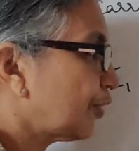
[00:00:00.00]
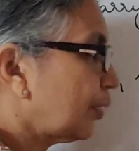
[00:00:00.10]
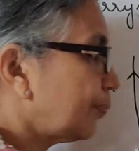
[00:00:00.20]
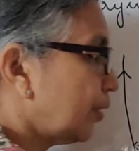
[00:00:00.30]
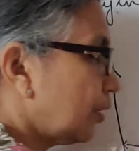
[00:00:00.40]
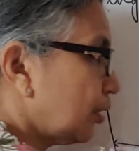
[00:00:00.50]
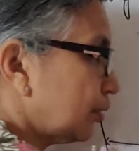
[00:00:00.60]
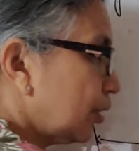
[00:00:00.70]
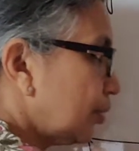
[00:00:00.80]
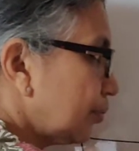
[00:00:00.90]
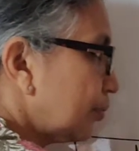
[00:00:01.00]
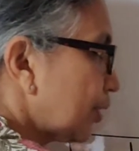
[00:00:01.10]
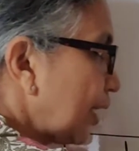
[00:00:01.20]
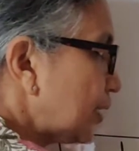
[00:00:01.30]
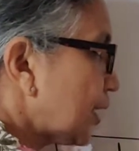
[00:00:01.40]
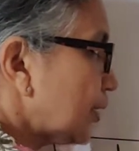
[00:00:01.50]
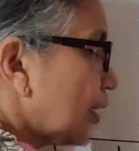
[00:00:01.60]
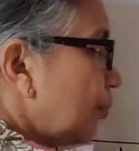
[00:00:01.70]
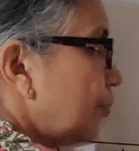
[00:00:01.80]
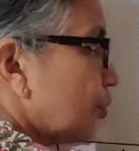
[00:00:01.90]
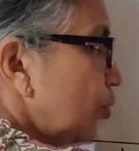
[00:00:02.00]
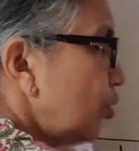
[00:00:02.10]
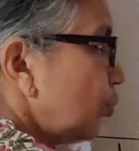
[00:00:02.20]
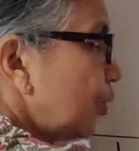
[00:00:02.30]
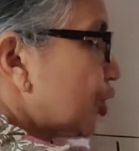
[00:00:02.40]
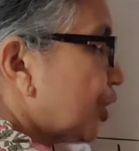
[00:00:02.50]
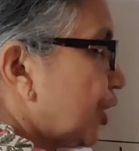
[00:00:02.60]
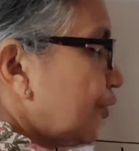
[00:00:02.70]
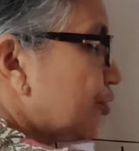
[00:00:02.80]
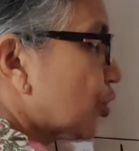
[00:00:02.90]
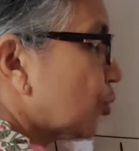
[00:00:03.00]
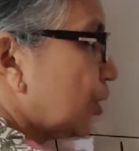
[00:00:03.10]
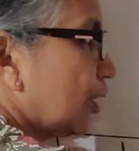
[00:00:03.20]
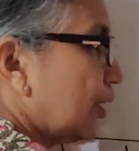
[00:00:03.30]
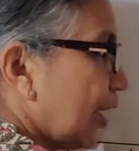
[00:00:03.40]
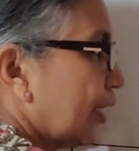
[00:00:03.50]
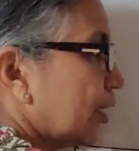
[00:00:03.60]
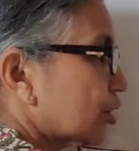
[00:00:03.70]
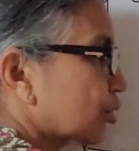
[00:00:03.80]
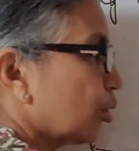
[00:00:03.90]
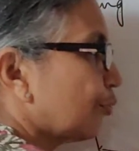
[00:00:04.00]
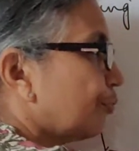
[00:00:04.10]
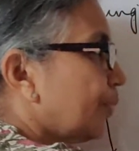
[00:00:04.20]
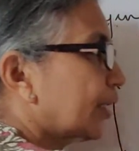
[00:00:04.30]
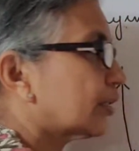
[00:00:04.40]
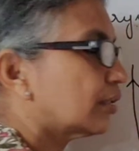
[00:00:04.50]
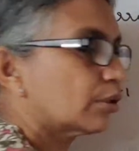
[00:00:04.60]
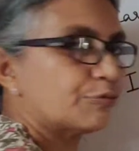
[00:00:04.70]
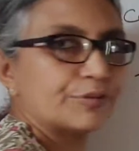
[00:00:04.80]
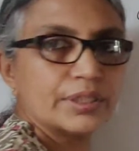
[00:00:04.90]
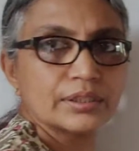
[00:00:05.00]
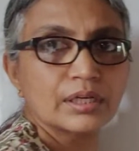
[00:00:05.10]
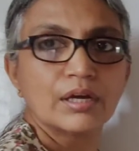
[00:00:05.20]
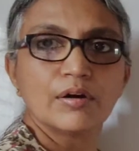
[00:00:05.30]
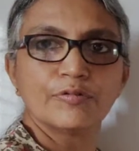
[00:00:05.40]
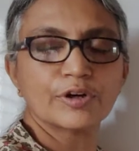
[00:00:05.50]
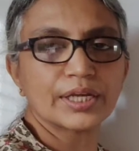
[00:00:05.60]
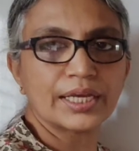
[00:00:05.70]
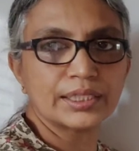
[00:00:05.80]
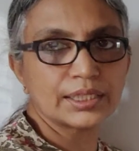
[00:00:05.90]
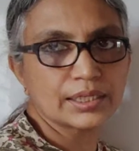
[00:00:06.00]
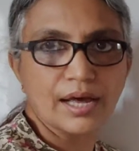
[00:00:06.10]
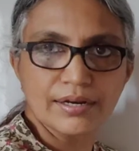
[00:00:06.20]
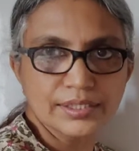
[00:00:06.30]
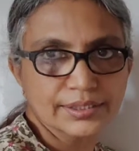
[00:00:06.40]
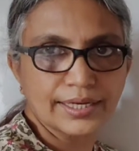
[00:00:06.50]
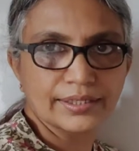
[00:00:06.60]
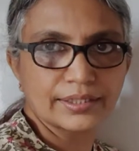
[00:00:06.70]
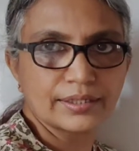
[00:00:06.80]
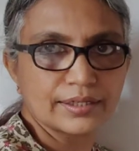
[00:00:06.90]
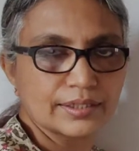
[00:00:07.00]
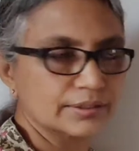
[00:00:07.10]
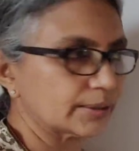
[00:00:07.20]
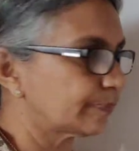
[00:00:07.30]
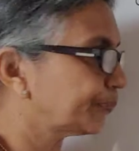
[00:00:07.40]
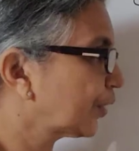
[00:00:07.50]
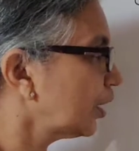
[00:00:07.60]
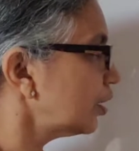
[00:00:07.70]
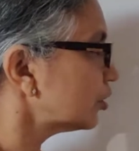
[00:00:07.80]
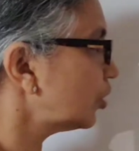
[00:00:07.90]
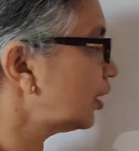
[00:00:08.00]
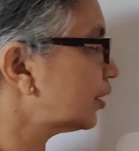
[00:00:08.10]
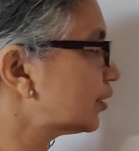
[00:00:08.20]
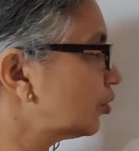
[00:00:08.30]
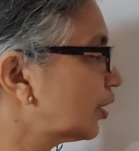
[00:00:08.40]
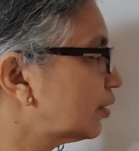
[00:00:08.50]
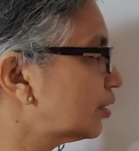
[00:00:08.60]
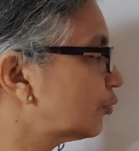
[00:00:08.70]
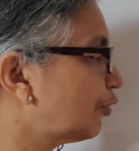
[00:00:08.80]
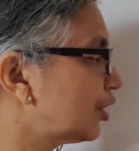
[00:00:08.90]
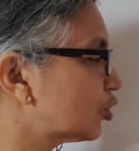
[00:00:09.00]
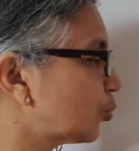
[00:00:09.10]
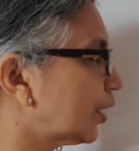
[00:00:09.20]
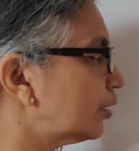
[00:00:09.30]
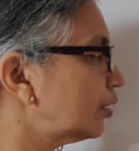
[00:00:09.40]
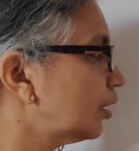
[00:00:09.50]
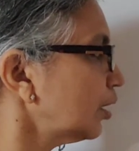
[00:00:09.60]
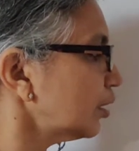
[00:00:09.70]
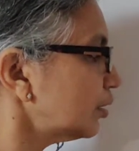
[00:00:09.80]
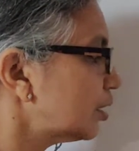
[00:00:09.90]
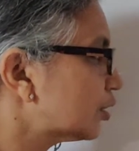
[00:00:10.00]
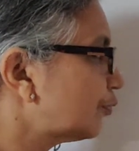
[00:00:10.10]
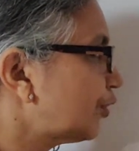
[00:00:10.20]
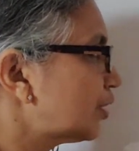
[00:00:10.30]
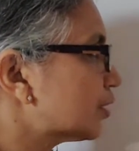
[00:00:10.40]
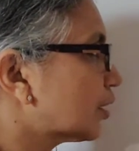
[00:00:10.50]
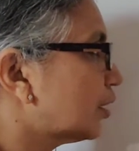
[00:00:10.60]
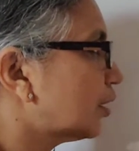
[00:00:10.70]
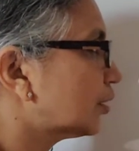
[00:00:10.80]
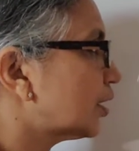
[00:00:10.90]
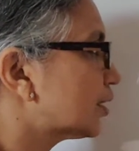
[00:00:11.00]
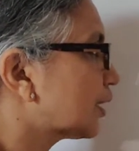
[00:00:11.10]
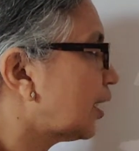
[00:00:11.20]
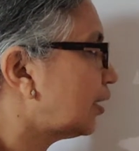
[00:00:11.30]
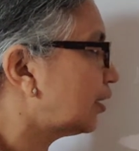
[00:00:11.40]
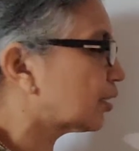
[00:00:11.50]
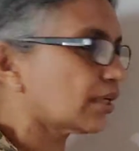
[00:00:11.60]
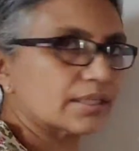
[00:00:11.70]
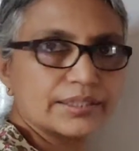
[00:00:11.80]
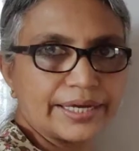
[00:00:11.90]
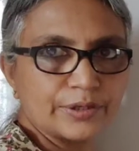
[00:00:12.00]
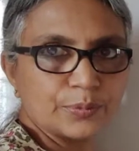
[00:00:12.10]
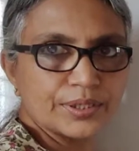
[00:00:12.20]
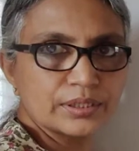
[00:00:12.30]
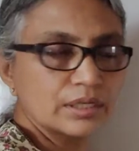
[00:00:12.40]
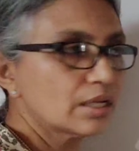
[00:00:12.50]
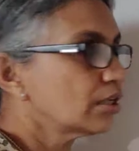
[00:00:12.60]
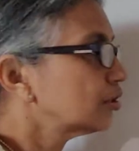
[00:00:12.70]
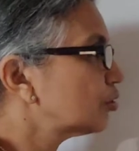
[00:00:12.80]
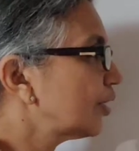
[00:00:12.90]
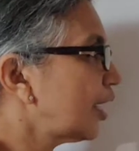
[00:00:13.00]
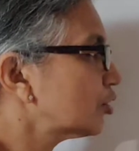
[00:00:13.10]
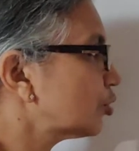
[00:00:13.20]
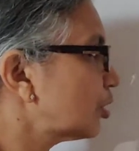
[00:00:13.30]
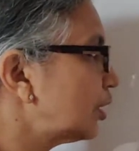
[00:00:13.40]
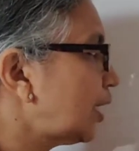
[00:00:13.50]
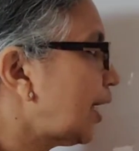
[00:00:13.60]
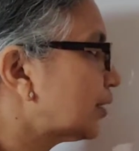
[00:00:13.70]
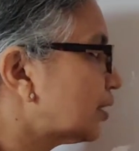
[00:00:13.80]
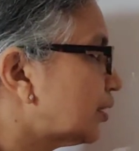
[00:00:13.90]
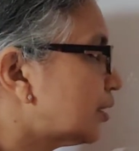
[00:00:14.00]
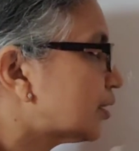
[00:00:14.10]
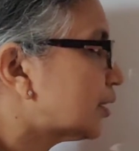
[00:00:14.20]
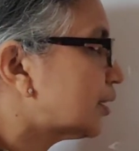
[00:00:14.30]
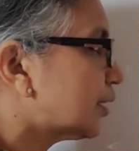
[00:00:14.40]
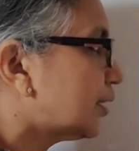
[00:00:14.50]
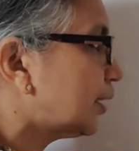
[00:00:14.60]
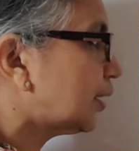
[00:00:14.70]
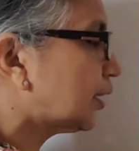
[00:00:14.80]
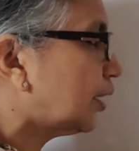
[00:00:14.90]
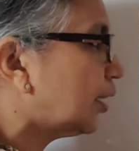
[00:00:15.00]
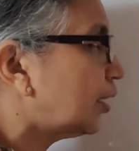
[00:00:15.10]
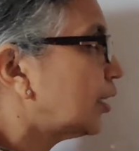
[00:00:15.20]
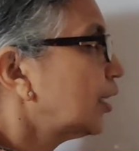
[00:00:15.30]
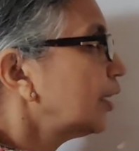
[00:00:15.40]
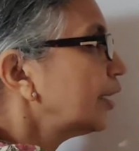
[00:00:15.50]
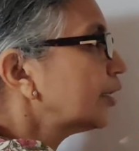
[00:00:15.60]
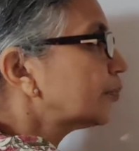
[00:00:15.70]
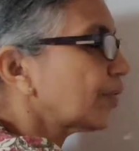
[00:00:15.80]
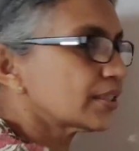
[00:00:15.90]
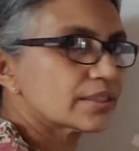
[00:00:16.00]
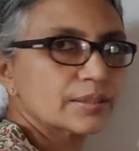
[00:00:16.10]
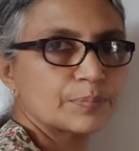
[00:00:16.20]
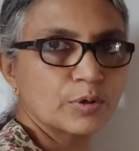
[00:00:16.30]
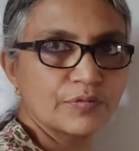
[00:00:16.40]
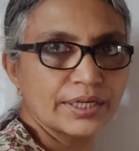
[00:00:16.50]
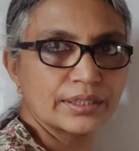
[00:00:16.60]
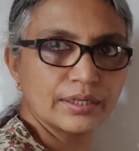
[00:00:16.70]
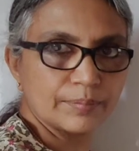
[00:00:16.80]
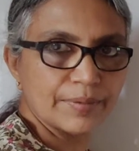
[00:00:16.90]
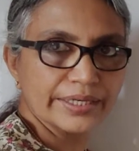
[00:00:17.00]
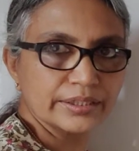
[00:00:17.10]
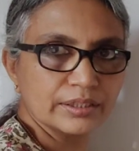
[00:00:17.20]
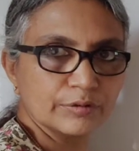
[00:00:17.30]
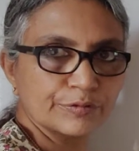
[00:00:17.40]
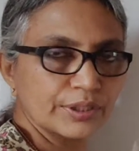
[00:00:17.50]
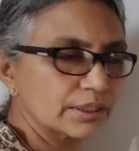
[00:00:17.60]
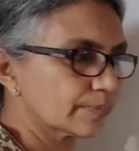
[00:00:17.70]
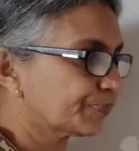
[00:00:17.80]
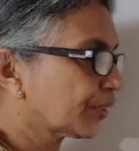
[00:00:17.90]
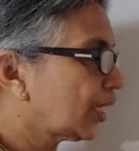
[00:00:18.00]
the right hand thumb rule, which gives you the direction of magnetic field for any current carrying conductor. So let us look at this first one. This first conductor is carrying a current I1. So naturally at a distance d here, it must provide a magnetic field.